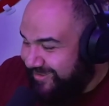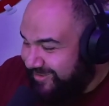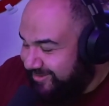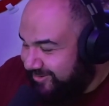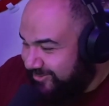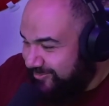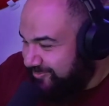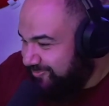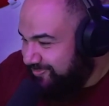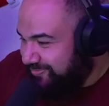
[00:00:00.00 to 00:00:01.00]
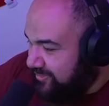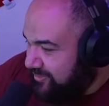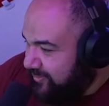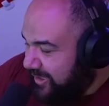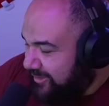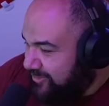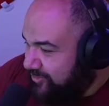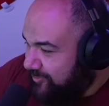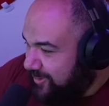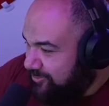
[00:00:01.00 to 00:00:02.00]
you know. Then we got
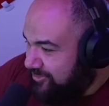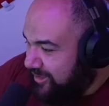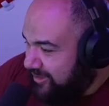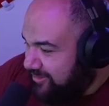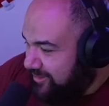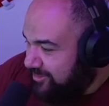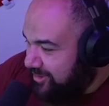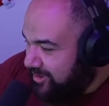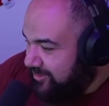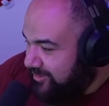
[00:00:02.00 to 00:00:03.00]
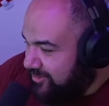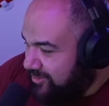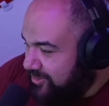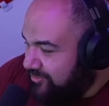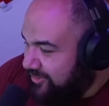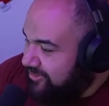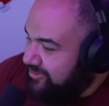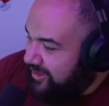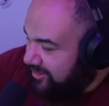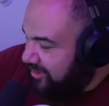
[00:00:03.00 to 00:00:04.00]
two people saying Team Kong. There you go. That's
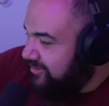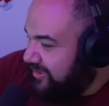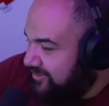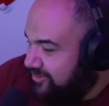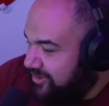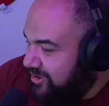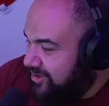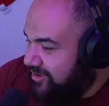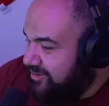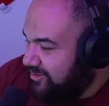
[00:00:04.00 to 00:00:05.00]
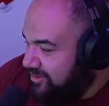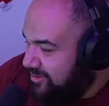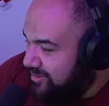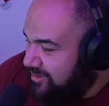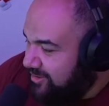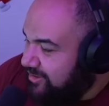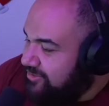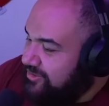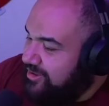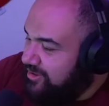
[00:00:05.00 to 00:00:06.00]
that. Look, that's good. That's
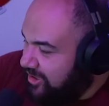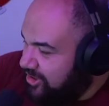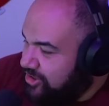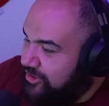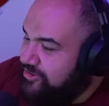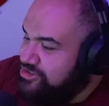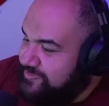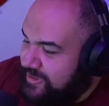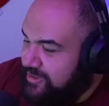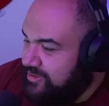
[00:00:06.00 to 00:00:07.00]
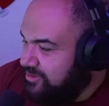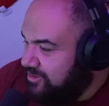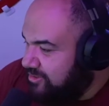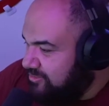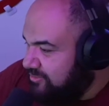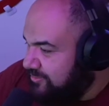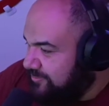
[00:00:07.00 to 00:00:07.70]
good. Encouragement, you know?